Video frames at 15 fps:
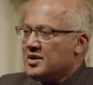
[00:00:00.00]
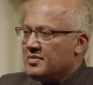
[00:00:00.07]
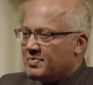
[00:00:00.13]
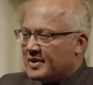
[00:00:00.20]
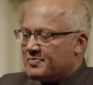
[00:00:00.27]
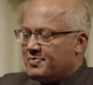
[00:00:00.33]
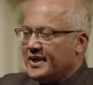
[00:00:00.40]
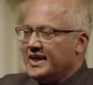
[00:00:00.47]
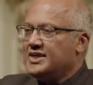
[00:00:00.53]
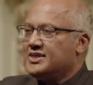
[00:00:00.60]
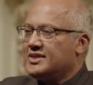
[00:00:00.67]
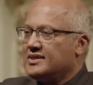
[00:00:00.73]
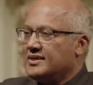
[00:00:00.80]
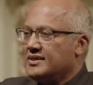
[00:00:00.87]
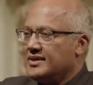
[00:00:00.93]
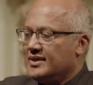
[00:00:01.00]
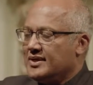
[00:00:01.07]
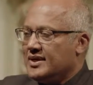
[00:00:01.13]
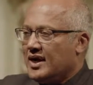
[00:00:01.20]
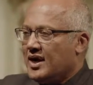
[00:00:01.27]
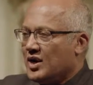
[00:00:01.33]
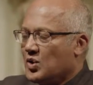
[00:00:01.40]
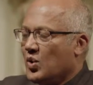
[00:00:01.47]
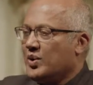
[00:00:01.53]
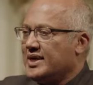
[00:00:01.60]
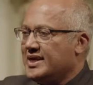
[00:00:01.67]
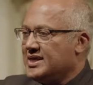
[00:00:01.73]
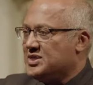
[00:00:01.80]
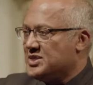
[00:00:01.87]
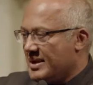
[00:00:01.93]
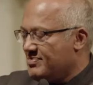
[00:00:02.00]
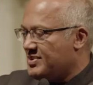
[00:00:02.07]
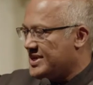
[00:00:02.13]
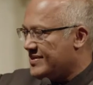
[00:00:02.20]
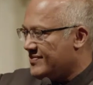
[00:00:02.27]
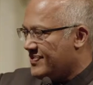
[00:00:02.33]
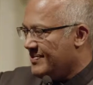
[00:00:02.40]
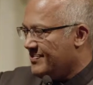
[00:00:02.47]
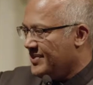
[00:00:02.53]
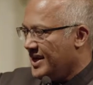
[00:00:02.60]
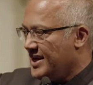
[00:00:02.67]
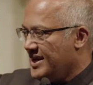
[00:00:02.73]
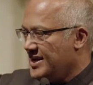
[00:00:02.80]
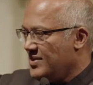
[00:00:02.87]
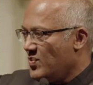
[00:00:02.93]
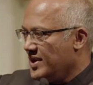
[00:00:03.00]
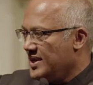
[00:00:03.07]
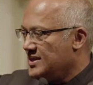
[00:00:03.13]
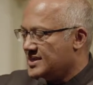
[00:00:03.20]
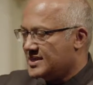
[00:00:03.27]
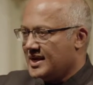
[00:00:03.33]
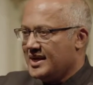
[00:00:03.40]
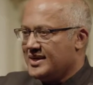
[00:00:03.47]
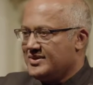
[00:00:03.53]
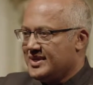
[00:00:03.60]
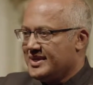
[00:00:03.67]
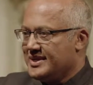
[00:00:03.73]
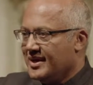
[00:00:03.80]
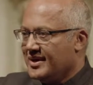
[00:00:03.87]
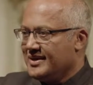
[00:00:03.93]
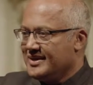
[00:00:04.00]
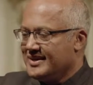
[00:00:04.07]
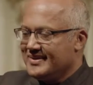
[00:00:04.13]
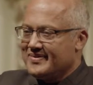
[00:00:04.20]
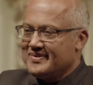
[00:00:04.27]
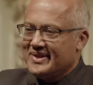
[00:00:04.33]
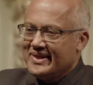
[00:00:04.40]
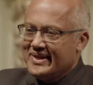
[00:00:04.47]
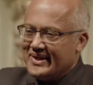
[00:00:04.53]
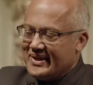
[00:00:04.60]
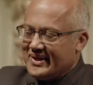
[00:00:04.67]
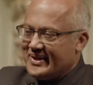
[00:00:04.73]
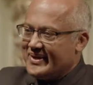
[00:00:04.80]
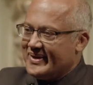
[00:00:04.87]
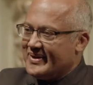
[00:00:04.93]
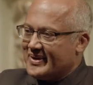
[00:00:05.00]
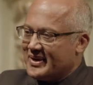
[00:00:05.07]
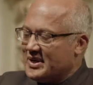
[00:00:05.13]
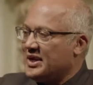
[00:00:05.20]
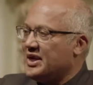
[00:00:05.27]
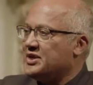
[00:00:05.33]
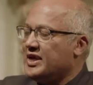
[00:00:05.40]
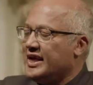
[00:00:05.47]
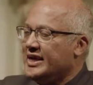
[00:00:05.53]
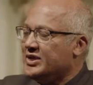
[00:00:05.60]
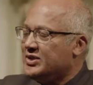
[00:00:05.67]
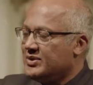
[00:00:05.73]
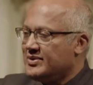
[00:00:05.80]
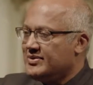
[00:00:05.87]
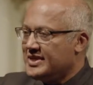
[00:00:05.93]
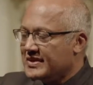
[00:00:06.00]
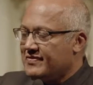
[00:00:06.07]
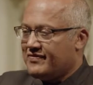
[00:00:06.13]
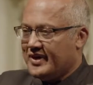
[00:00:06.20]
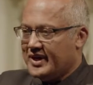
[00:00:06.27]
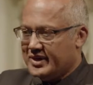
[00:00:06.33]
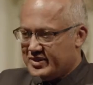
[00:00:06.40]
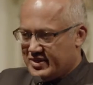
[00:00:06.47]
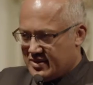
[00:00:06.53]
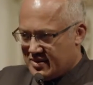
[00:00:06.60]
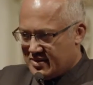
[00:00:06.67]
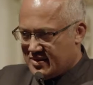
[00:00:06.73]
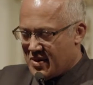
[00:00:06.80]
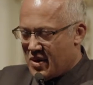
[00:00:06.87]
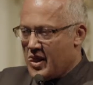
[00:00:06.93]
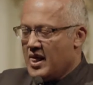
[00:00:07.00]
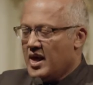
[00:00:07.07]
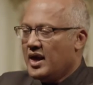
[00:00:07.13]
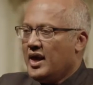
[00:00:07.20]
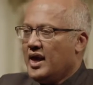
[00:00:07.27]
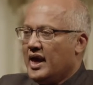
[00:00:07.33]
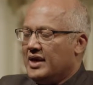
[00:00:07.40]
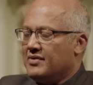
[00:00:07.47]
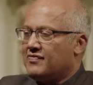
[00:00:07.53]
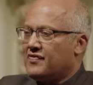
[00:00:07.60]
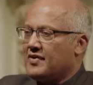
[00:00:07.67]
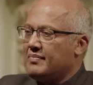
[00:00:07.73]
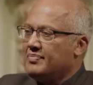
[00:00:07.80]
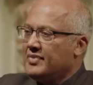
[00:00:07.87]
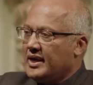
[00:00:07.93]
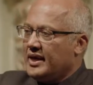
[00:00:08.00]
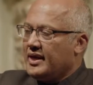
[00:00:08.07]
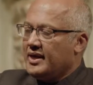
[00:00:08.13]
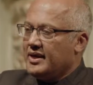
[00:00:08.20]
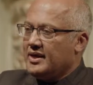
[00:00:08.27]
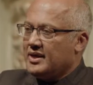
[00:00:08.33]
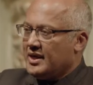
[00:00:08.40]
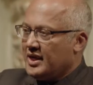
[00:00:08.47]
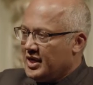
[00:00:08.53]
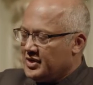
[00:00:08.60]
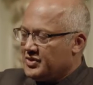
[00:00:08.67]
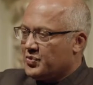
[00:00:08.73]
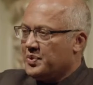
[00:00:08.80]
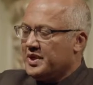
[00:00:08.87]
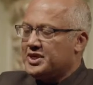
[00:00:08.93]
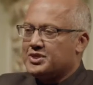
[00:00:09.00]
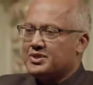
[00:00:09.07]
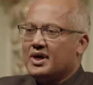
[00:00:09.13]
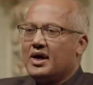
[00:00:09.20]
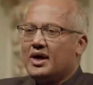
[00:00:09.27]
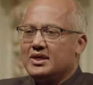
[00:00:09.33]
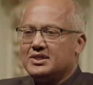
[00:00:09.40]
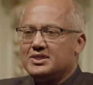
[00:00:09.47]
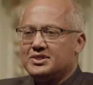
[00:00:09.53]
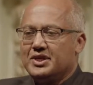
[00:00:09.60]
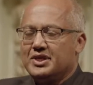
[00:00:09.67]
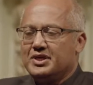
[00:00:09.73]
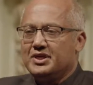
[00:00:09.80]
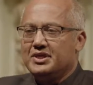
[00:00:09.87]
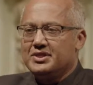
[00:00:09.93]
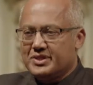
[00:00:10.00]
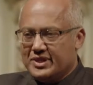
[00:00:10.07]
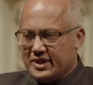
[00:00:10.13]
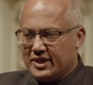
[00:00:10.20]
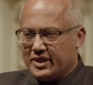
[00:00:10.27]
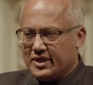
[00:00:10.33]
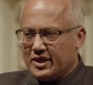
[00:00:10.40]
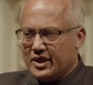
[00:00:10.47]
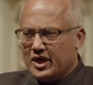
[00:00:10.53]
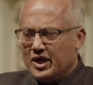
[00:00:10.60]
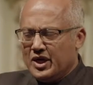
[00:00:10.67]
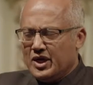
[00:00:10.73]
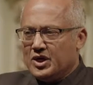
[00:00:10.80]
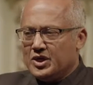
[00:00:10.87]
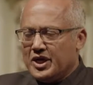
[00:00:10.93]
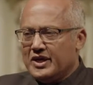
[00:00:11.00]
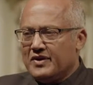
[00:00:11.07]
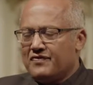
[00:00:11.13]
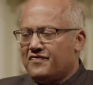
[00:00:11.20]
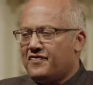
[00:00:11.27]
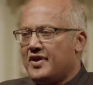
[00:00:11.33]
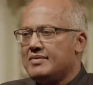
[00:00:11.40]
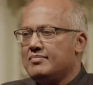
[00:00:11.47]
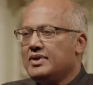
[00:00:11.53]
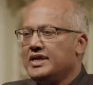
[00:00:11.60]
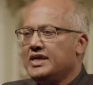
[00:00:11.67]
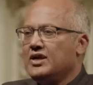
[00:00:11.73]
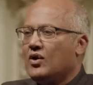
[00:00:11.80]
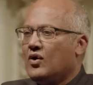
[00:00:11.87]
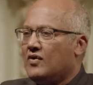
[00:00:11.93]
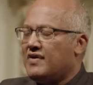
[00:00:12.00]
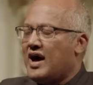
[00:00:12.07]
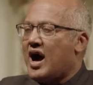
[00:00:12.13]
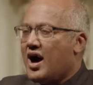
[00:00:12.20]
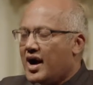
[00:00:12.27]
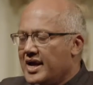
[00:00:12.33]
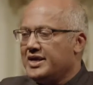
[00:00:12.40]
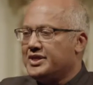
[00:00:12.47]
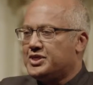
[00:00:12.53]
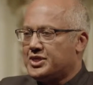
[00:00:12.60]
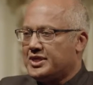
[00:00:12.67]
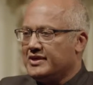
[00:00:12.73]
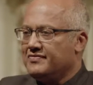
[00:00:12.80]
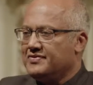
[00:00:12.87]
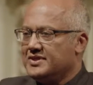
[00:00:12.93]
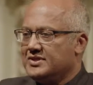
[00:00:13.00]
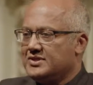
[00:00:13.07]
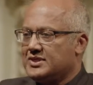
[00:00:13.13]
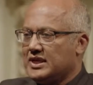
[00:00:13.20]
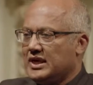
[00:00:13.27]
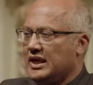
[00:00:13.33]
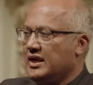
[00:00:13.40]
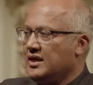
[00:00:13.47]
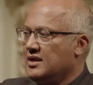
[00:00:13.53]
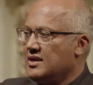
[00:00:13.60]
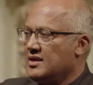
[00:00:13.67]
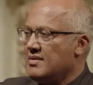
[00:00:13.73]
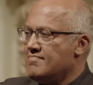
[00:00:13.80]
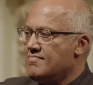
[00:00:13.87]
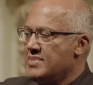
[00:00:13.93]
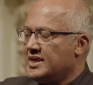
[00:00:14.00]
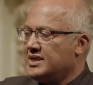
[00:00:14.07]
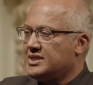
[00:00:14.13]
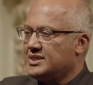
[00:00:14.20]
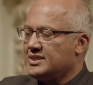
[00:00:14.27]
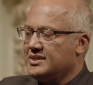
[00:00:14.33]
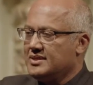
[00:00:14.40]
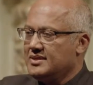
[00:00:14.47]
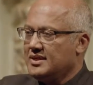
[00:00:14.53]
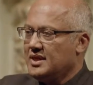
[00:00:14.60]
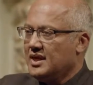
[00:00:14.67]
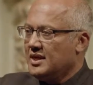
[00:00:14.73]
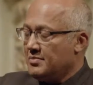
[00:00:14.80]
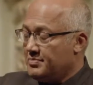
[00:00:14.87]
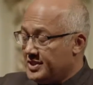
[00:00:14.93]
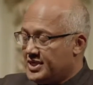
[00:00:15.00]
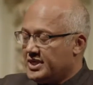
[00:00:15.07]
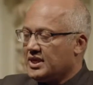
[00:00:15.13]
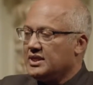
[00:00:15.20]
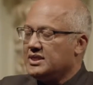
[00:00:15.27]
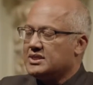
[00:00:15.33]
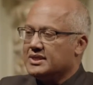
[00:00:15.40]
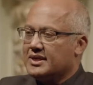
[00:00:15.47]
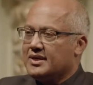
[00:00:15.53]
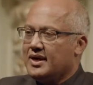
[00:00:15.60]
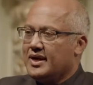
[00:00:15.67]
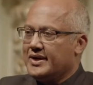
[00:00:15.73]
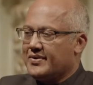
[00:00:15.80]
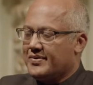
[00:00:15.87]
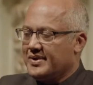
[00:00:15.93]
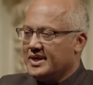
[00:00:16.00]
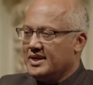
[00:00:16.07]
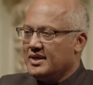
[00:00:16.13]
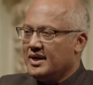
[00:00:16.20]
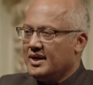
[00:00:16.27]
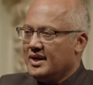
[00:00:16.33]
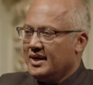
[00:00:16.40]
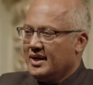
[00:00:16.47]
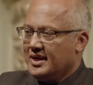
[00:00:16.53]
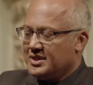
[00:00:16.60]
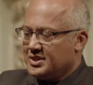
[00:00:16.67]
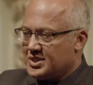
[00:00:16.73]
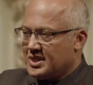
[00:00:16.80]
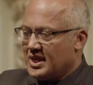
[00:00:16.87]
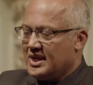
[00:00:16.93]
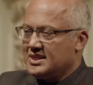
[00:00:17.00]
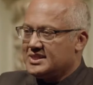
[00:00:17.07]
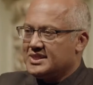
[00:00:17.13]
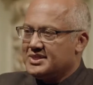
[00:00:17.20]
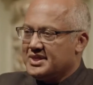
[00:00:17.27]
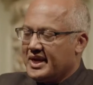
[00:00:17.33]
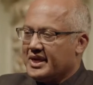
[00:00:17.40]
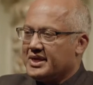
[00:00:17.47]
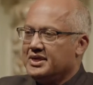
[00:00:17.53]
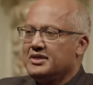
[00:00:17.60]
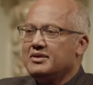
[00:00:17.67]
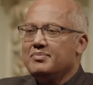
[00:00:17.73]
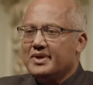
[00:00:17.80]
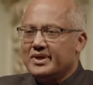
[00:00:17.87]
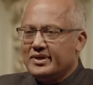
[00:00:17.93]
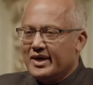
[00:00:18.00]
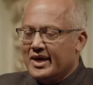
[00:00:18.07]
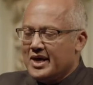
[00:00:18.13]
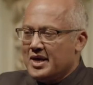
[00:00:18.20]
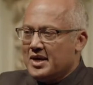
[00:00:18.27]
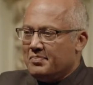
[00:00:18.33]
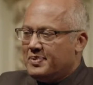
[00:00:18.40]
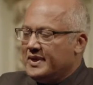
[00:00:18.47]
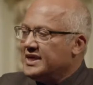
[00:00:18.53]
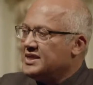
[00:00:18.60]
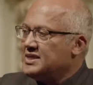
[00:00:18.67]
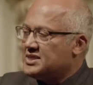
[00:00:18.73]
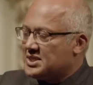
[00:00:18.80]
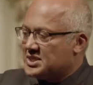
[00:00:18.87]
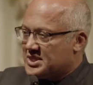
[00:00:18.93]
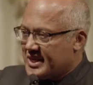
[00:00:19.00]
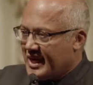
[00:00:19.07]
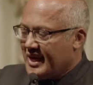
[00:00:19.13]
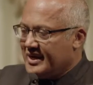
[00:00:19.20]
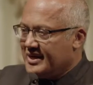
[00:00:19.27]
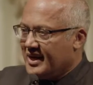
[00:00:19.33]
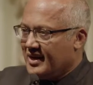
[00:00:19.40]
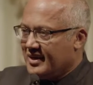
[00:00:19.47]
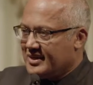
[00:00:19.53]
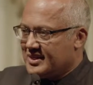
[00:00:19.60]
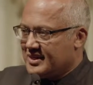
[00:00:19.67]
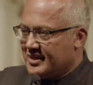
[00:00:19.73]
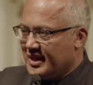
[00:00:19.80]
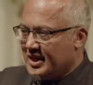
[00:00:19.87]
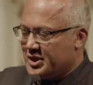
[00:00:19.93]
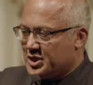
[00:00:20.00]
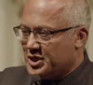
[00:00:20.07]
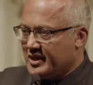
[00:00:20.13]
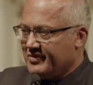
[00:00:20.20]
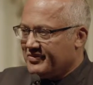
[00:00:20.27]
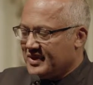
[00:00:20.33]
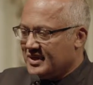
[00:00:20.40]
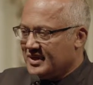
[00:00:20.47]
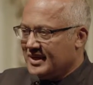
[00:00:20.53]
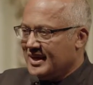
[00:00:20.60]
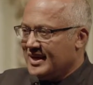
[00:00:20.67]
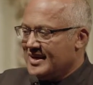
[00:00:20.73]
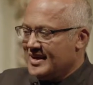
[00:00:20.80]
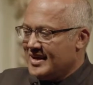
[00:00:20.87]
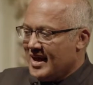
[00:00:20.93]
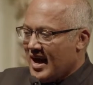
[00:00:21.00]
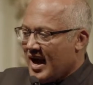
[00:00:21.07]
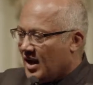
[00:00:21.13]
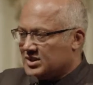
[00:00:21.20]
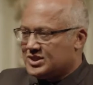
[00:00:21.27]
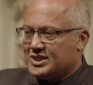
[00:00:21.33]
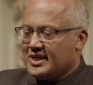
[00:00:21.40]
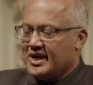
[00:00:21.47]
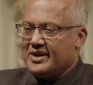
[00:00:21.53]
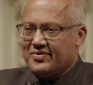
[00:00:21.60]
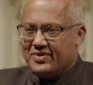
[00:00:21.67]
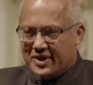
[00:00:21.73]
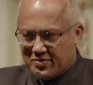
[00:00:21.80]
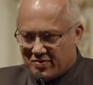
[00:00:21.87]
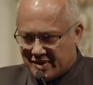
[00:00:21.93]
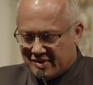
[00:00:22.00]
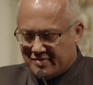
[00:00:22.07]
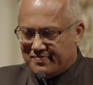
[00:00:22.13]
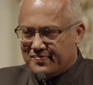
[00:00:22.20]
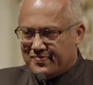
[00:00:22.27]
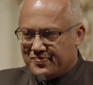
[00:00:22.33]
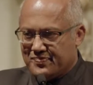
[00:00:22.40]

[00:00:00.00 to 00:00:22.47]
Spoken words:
But Peter got an exemption from that. He went as a young cadet into the DFAT. And from there, he's reached the heights that he did today. In a family of high achievers in medicine, particularly psychiatry, sciences and academia, Peter is a standout achiever outside of that realm.